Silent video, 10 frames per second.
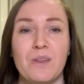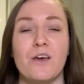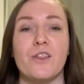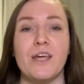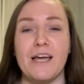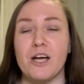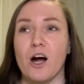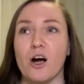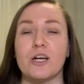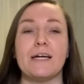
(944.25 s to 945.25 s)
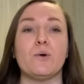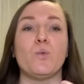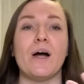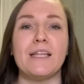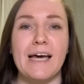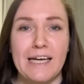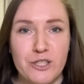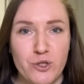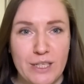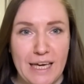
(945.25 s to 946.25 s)
They are well
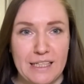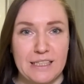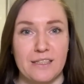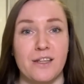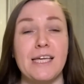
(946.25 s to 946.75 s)
educated,